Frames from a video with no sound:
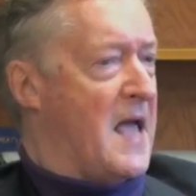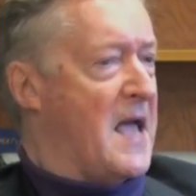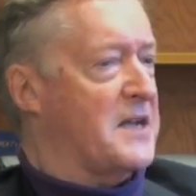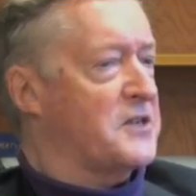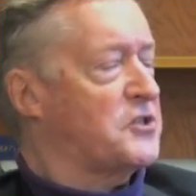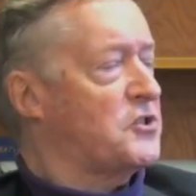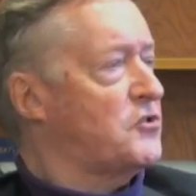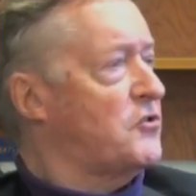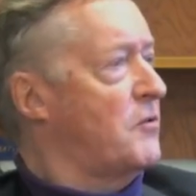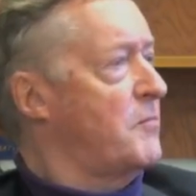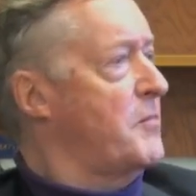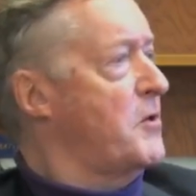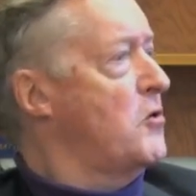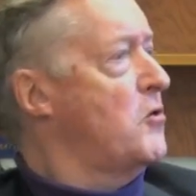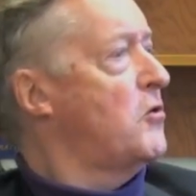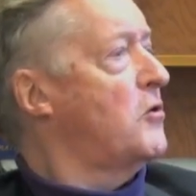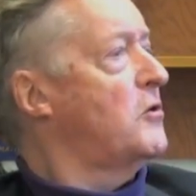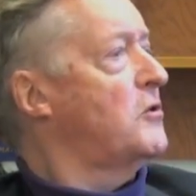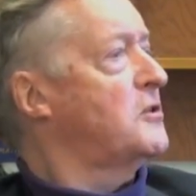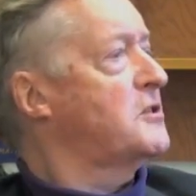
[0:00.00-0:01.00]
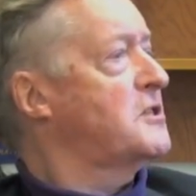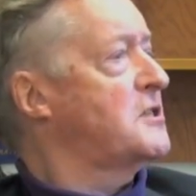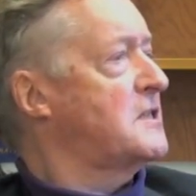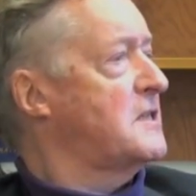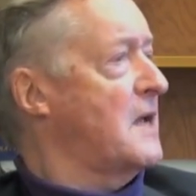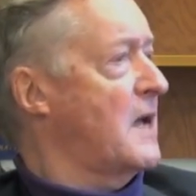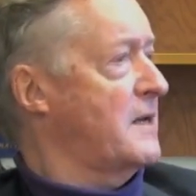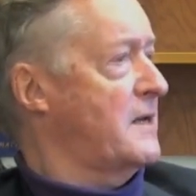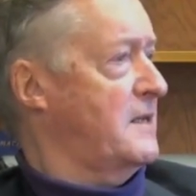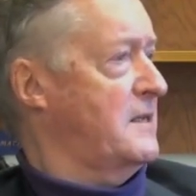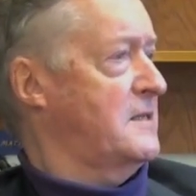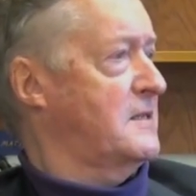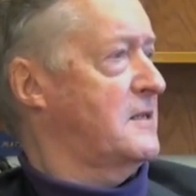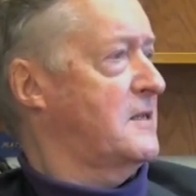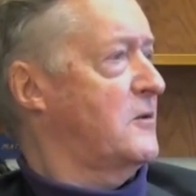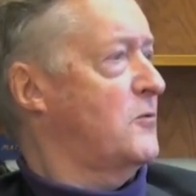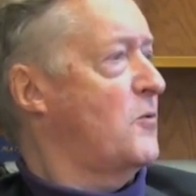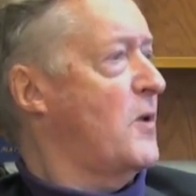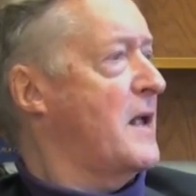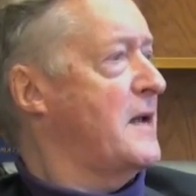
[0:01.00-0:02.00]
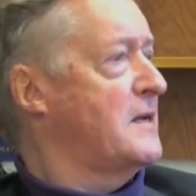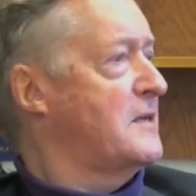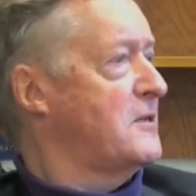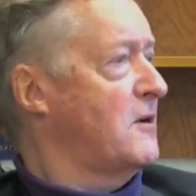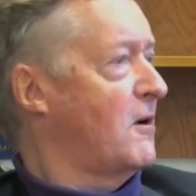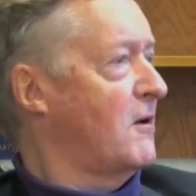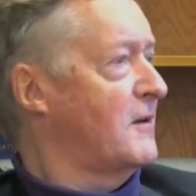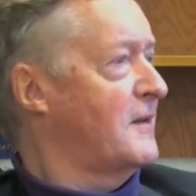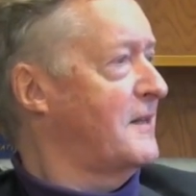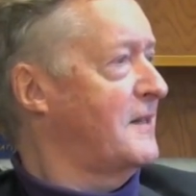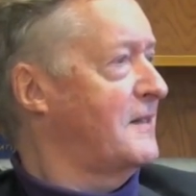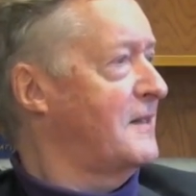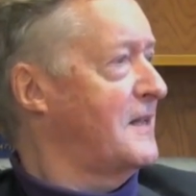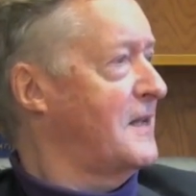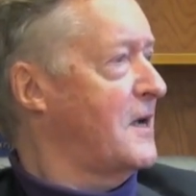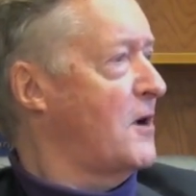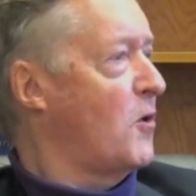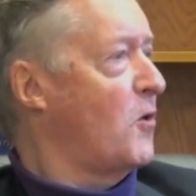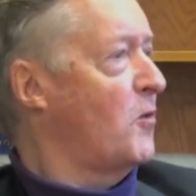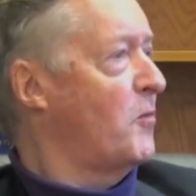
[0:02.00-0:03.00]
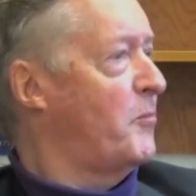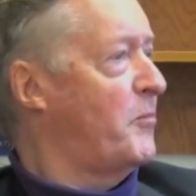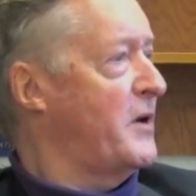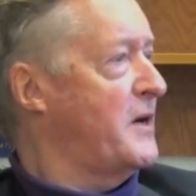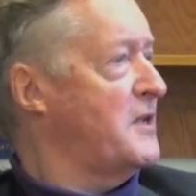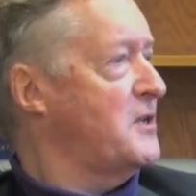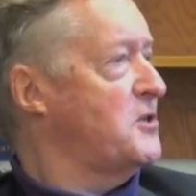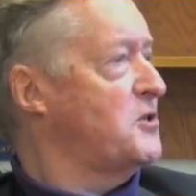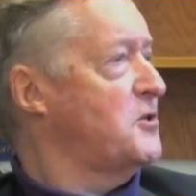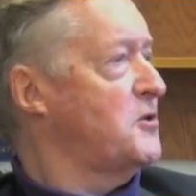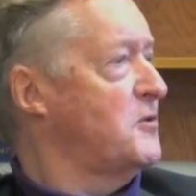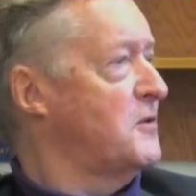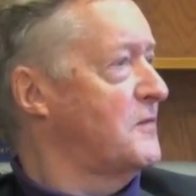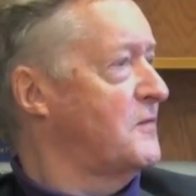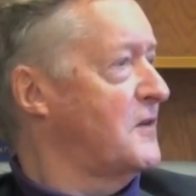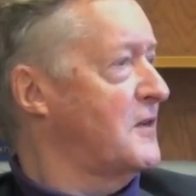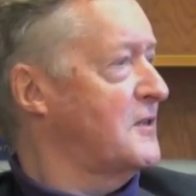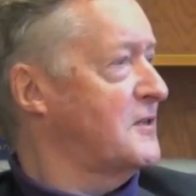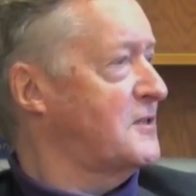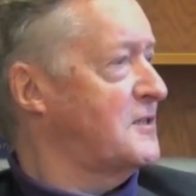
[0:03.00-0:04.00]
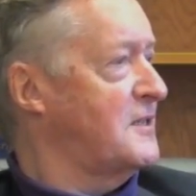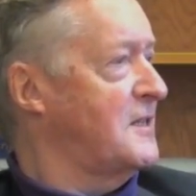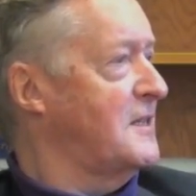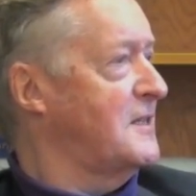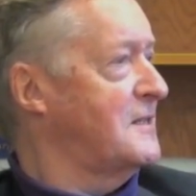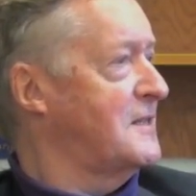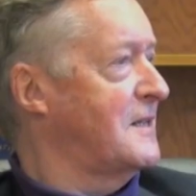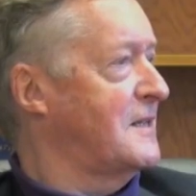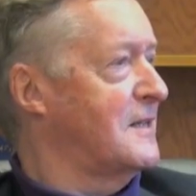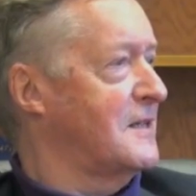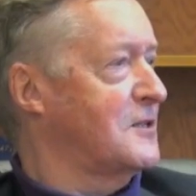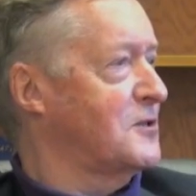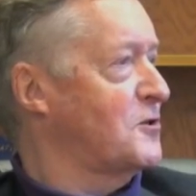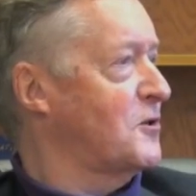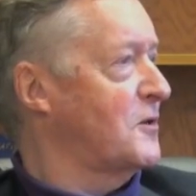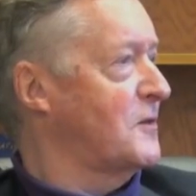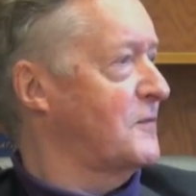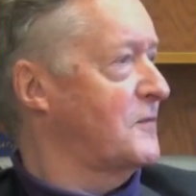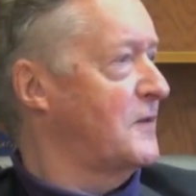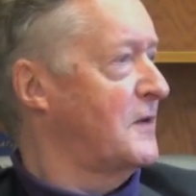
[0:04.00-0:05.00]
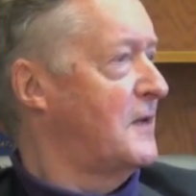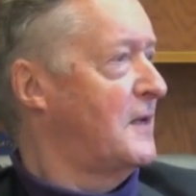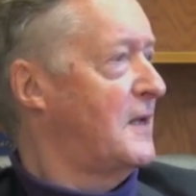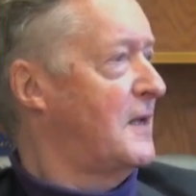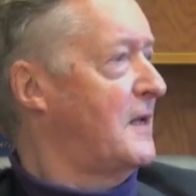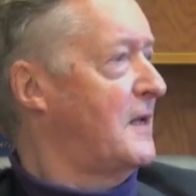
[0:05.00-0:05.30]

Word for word: extramural studies that went on in the old British universities in the sort of